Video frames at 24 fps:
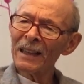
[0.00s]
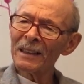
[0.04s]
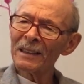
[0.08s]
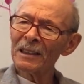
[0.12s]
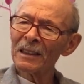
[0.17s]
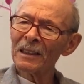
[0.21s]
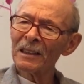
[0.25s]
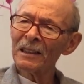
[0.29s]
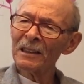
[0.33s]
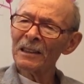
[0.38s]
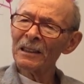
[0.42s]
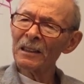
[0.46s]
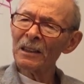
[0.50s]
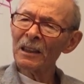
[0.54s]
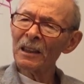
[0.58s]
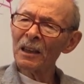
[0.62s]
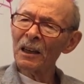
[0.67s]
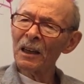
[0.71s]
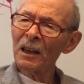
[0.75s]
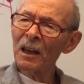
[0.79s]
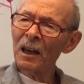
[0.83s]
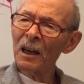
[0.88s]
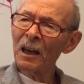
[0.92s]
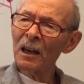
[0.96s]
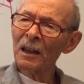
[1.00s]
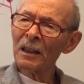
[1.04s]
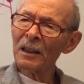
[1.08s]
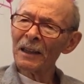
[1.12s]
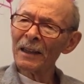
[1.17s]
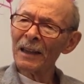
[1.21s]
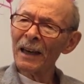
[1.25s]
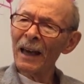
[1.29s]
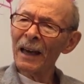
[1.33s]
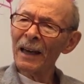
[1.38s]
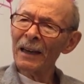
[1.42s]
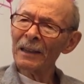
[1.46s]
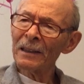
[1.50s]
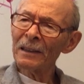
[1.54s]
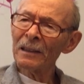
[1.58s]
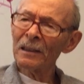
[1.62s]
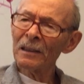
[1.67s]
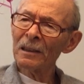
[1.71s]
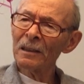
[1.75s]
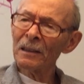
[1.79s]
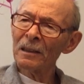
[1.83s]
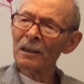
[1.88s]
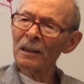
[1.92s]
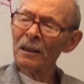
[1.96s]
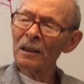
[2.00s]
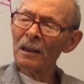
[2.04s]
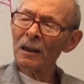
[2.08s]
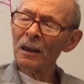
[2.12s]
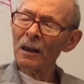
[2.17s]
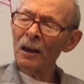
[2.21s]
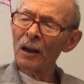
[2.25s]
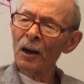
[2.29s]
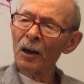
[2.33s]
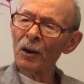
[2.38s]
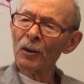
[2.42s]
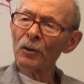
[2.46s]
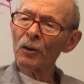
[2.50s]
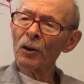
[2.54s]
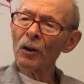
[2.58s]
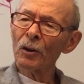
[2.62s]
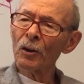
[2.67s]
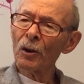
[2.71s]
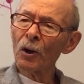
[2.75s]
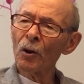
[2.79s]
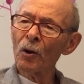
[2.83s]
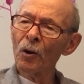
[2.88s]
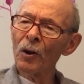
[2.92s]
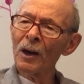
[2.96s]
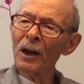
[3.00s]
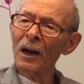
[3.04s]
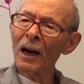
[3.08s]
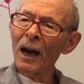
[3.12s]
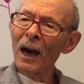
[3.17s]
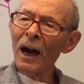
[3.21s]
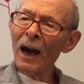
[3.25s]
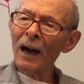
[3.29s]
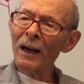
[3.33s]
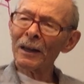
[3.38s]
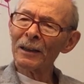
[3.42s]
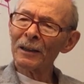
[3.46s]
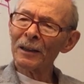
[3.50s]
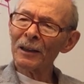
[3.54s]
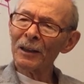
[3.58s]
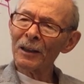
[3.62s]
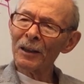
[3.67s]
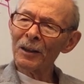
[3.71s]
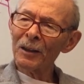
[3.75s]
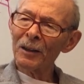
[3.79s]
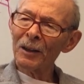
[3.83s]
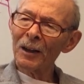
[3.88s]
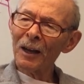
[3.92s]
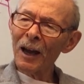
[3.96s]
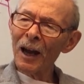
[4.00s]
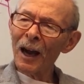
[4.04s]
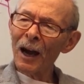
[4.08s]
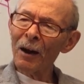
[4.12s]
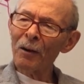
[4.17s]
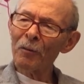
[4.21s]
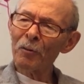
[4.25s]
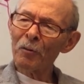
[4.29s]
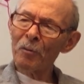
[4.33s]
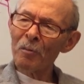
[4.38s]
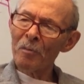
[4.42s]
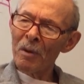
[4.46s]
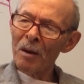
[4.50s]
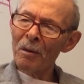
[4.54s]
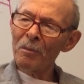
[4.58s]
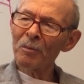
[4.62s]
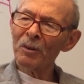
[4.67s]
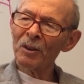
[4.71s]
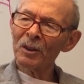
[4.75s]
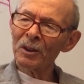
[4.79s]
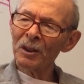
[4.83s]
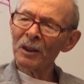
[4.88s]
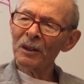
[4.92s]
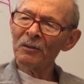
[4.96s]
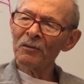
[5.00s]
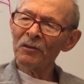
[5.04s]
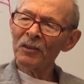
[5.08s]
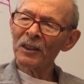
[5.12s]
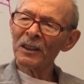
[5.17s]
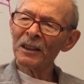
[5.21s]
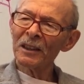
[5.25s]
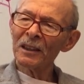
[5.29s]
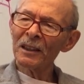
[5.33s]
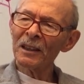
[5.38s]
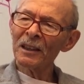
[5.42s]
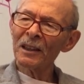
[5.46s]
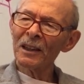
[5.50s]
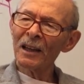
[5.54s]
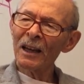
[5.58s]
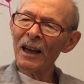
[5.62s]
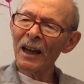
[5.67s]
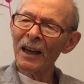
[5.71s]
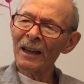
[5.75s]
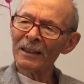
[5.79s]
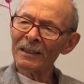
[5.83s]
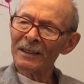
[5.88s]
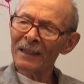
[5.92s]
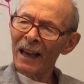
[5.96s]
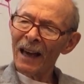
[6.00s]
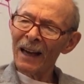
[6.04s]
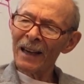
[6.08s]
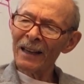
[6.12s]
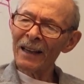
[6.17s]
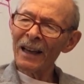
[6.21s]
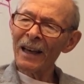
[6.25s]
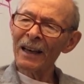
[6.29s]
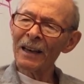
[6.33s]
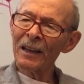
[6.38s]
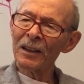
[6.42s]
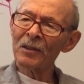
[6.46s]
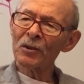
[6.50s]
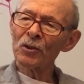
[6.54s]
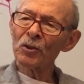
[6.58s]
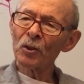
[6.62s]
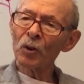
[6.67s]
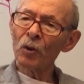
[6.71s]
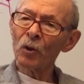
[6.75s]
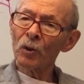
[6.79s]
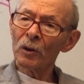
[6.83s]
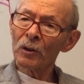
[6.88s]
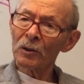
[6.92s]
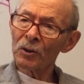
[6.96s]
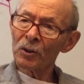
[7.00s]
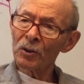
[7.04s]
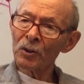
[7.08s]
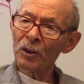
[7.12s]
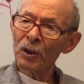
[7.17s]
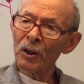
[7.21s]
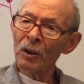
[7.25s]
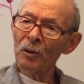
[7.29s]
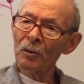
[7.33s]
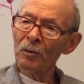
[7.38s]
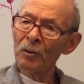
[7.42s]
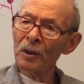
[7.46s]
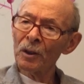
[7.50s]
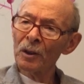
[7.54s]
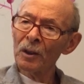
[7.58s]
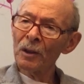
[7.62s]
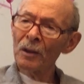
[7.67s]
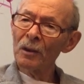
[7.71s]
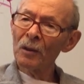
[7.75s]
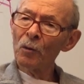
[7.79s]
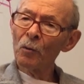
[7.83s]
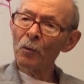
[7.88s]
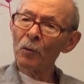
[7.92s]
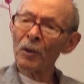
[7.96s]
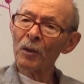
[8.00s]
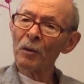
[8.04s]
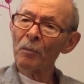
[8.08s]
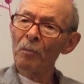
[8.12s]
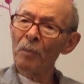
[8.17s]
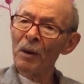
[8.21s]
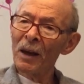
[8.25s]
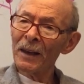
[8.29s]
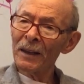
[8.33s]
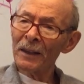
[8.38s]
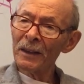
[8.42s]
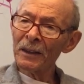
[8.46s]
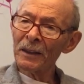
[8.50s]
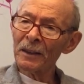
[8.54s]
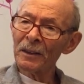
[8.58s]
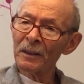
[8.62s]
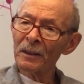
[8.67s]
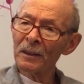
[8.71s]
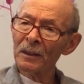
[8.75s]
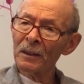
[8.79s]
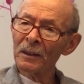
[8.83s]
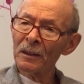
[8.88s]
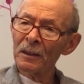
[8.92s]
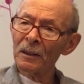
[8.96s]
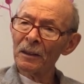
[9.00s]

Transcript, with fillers: Natalie again. Oh, no, no. I, I remember living at that age also with Betty,